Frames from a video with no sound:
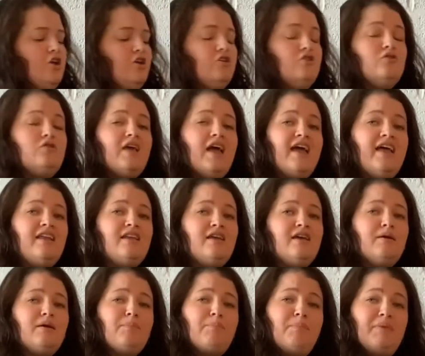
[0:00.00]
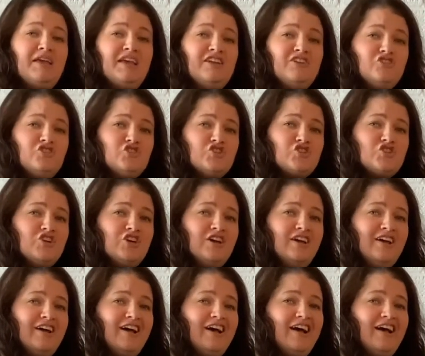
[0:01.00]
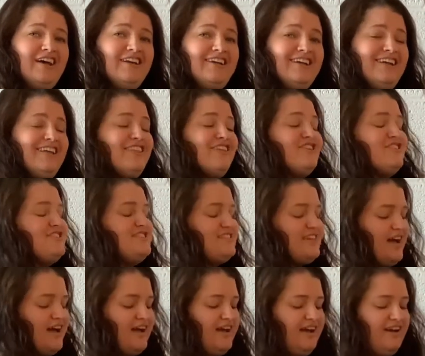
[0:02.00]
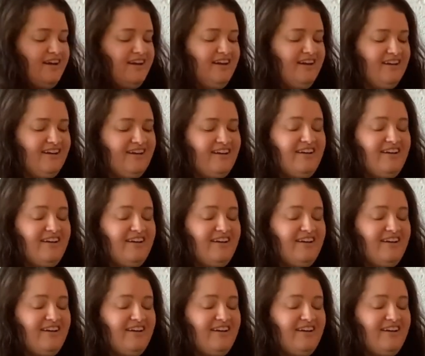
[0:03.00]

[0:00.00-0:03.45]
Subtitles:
You can pinch on either side,